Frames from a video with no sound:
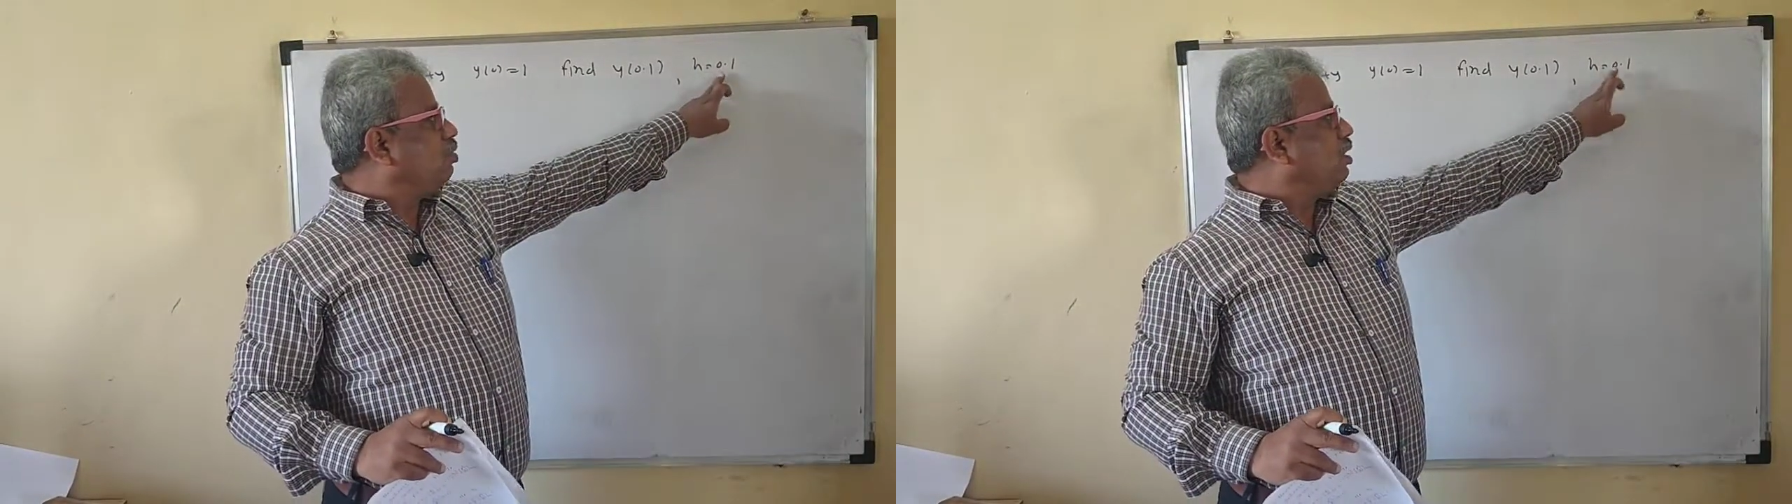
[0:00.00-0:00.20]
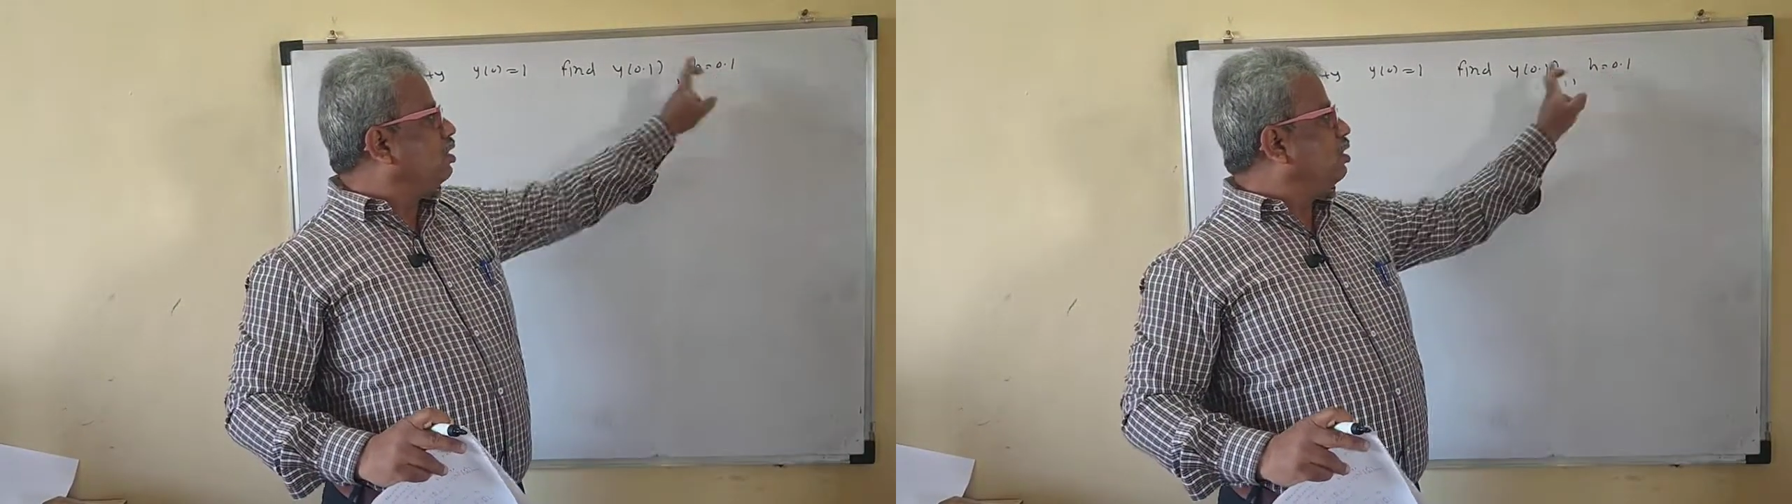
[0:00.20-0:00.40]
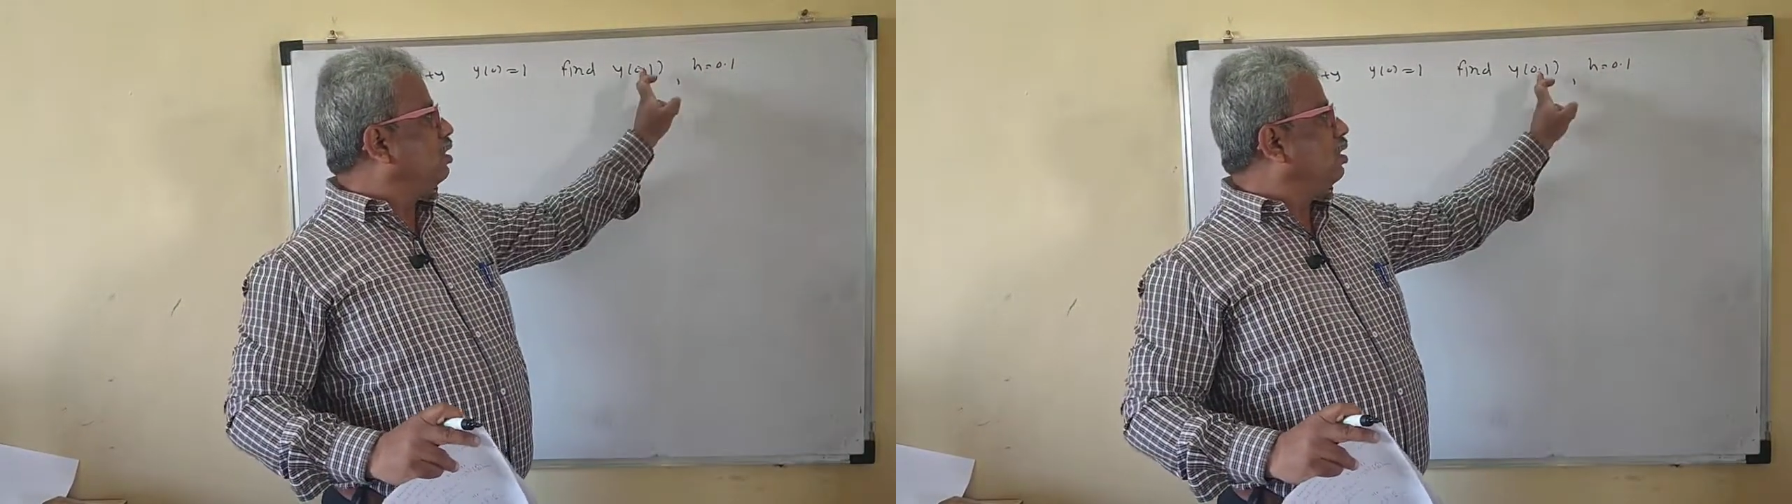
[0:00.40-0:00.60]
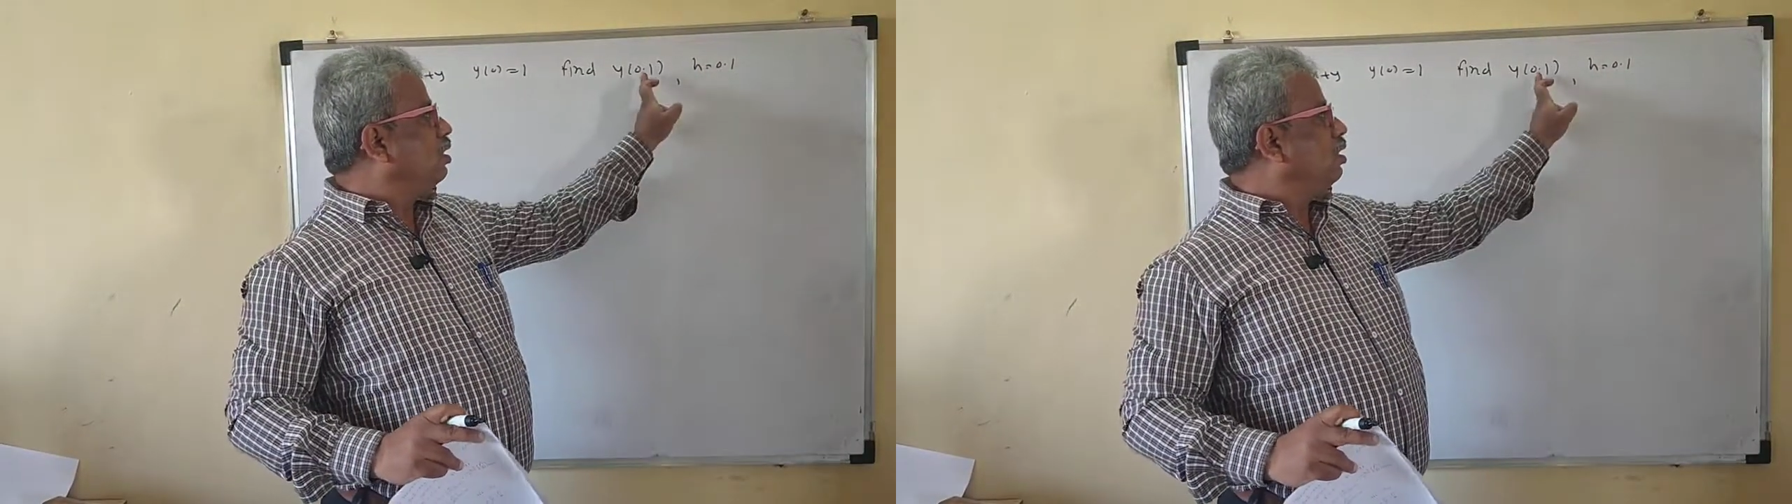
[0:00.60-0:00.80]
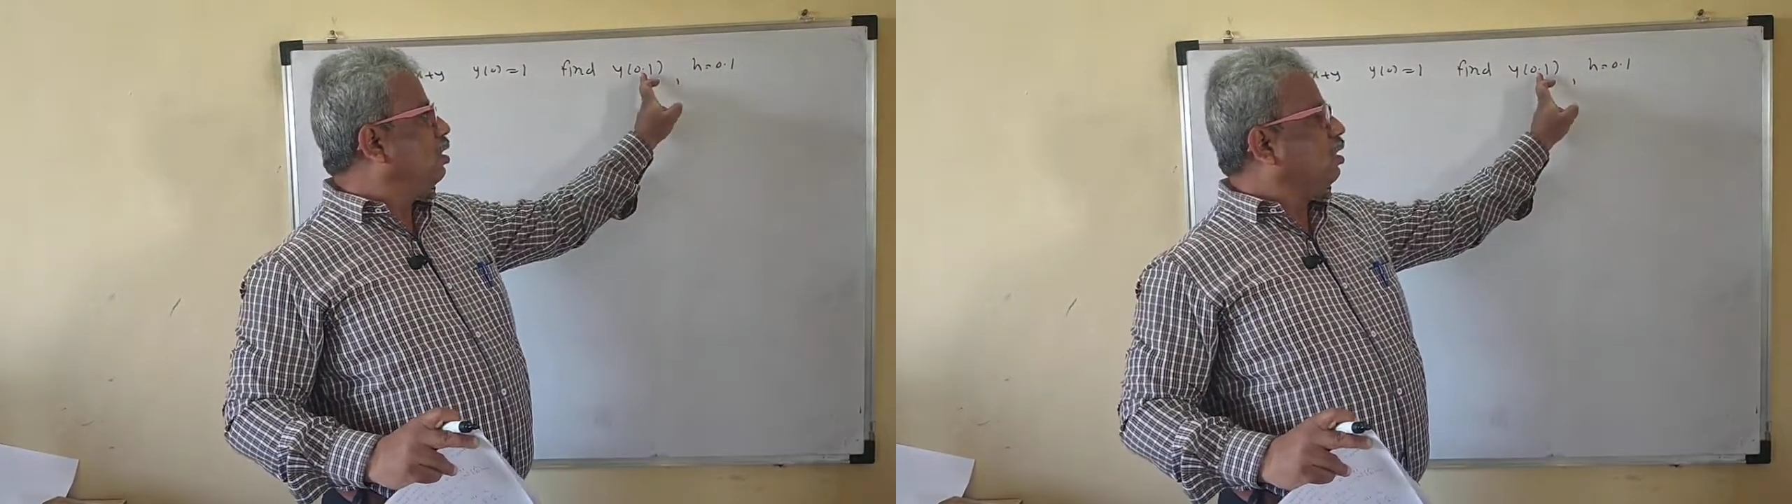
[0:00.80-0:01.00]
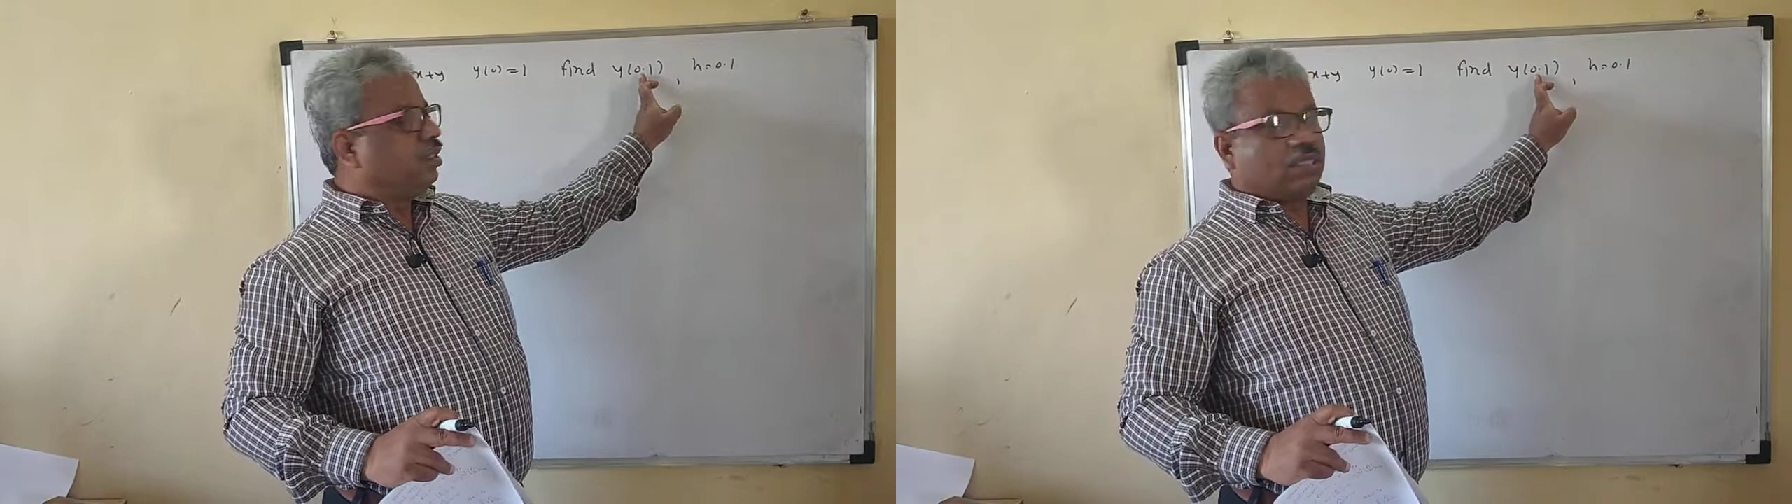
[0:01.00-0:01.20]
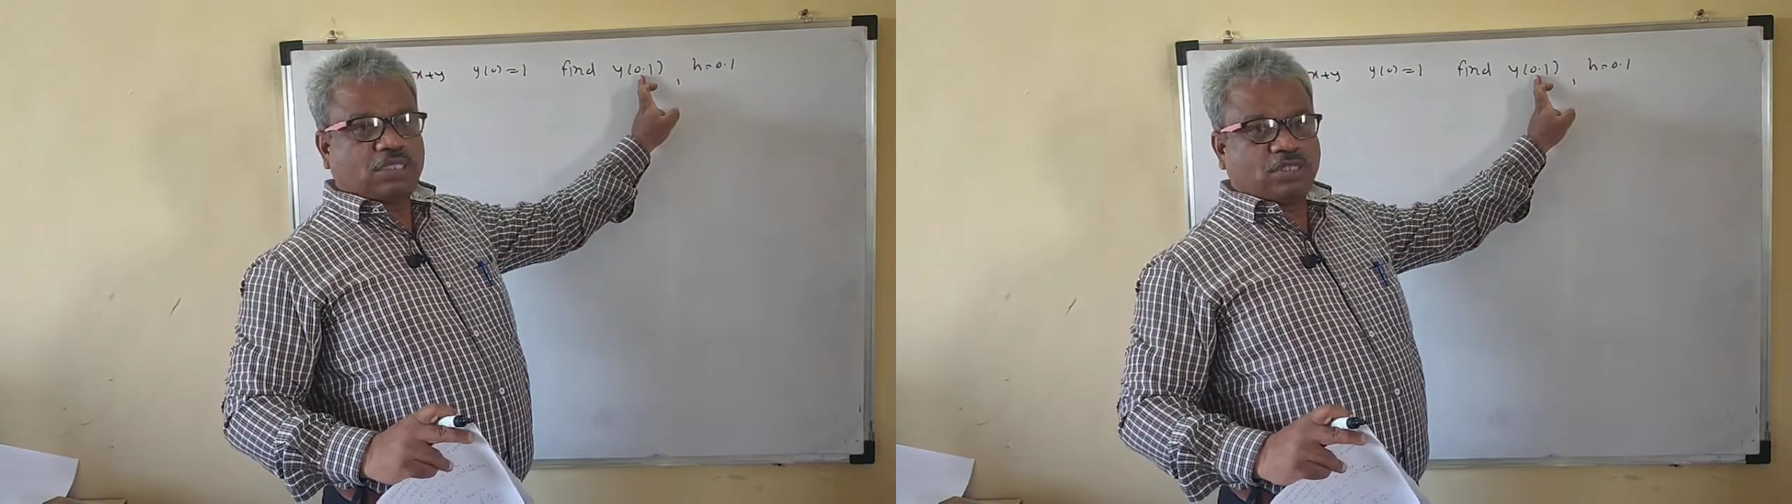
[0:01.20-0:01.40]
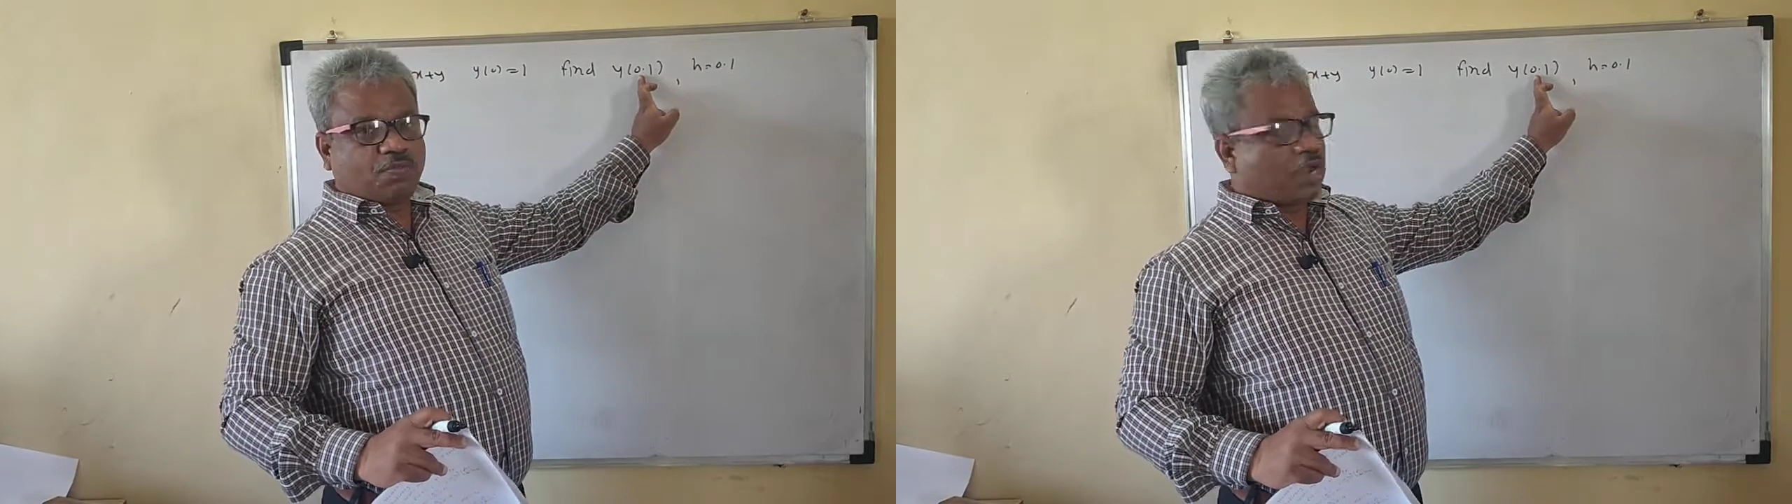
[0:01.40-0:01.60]
to this.
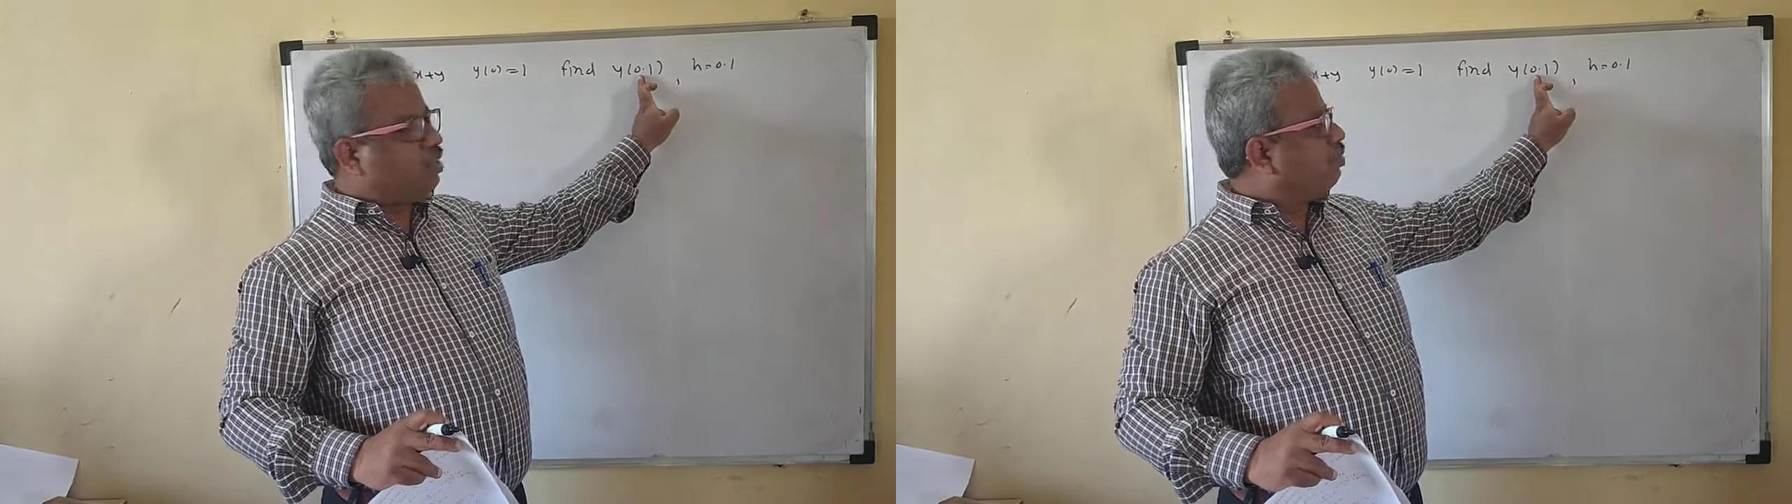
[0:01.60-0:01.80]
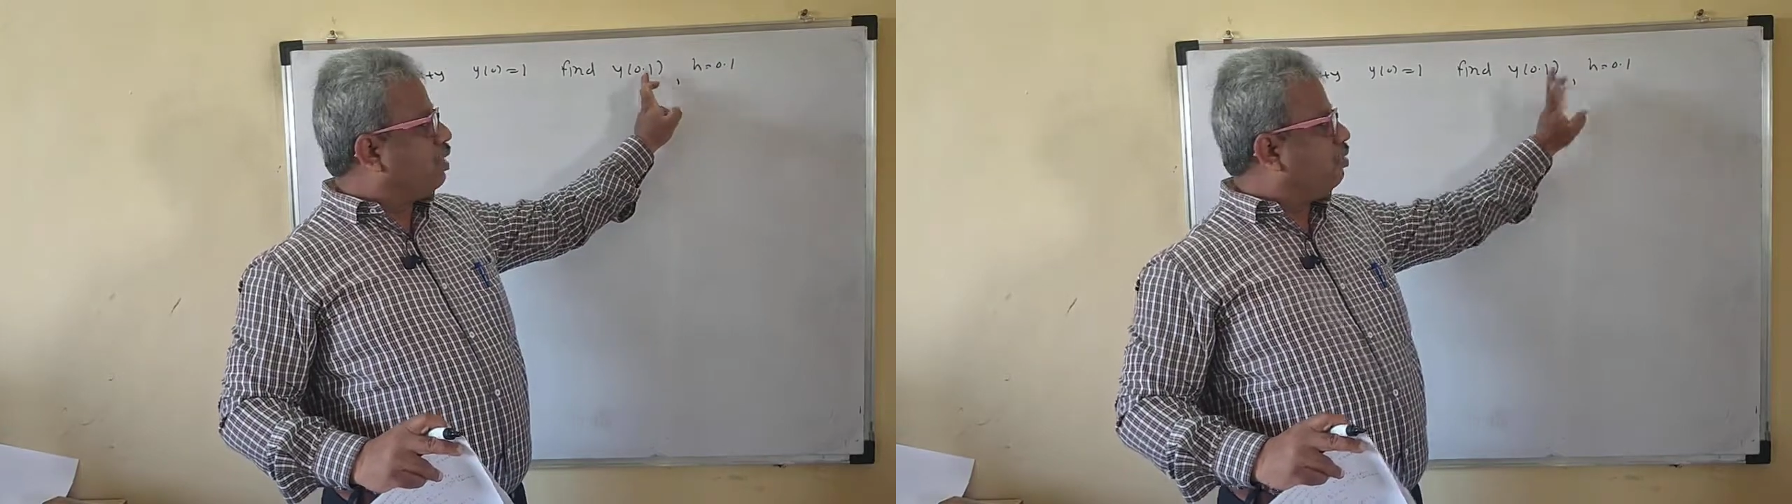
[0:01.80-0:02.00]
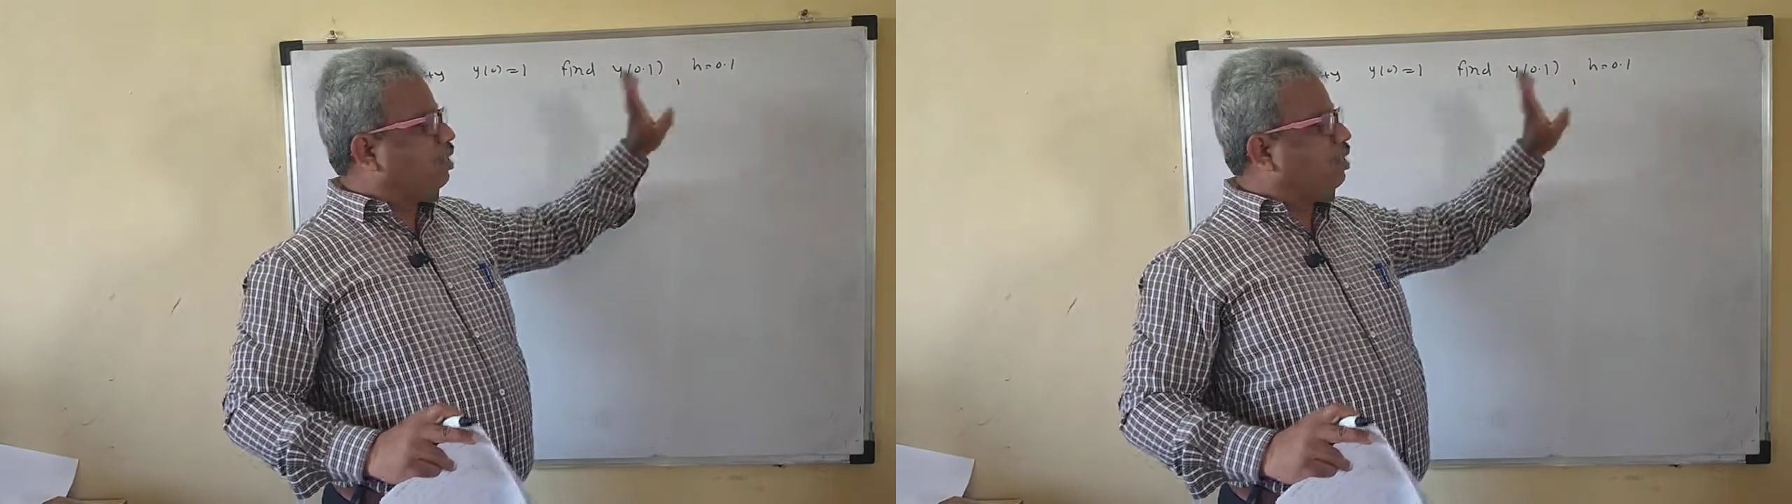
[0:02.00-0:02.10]
This is 0.1.